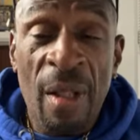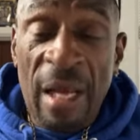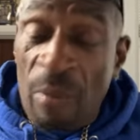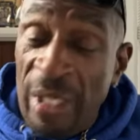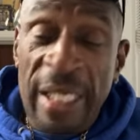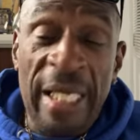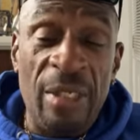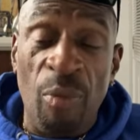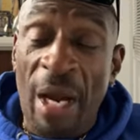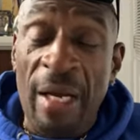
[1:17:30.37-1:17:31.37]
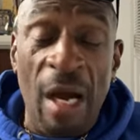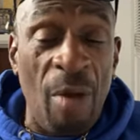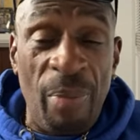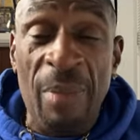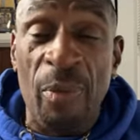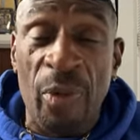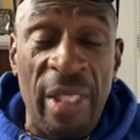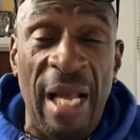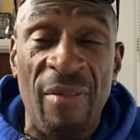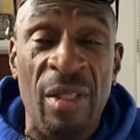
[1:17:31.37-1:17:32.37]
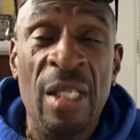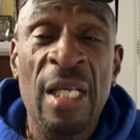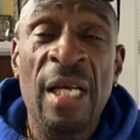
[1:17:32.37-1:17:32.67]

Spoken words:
And we need to bring our people together.